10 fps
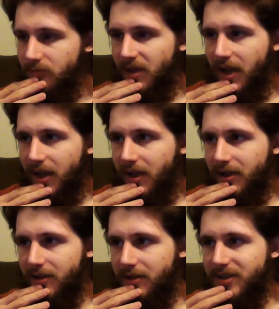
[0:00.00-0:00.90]

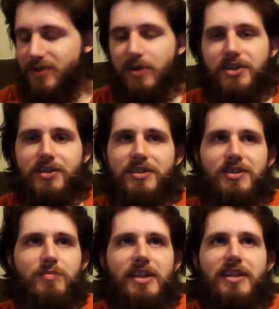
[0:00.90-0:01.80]
and especially
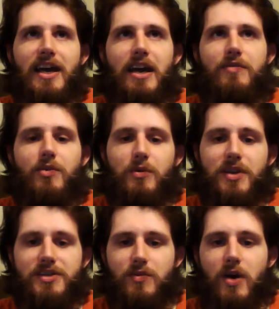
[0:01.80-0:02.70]
just being that everyone
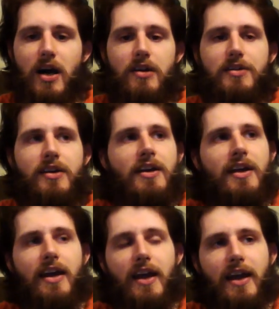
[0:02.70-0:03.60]
wants to wild,
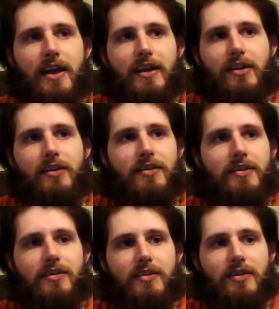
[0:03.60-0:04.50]
and
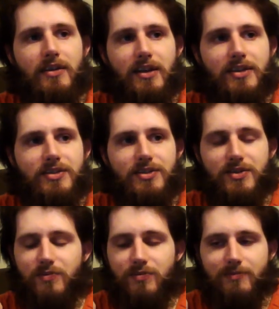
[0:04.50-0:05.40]
it's
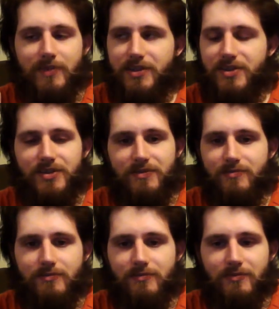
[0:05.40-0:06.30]
just
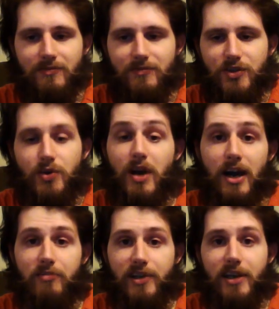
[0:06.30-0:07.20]
too
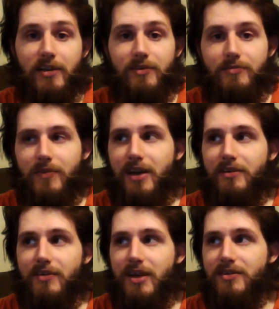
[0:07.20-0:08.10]
complicated,
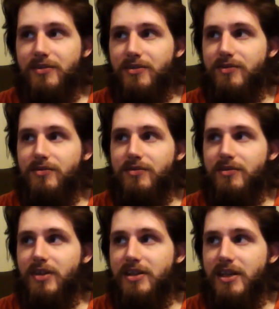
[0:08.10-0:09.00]
and
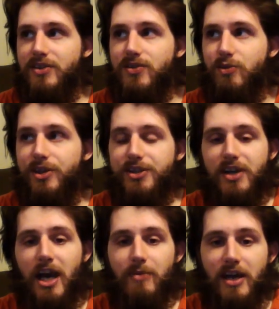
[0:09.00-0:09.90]
it takes too much
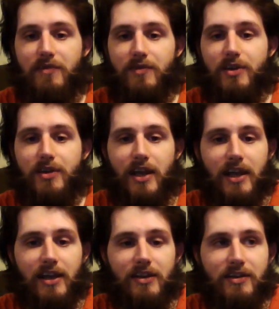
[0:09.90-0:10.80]
time and effort,
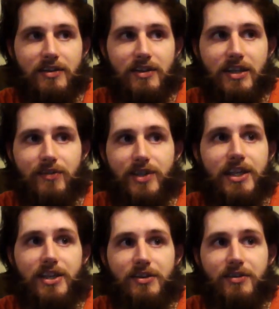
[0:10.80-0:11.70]
and even
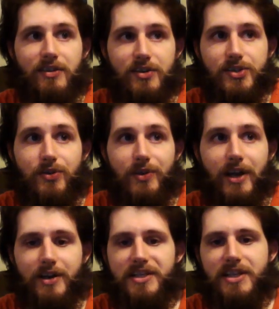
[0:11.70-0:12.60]
then there's no
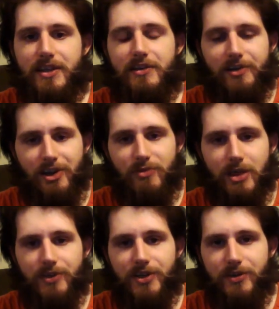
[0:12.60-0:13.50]
guarantee that you're going to be
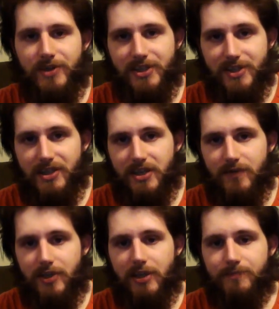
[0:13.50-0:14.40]
able to do it
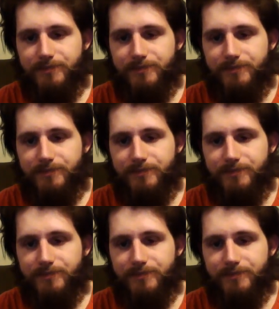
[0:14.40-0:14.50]
successfully.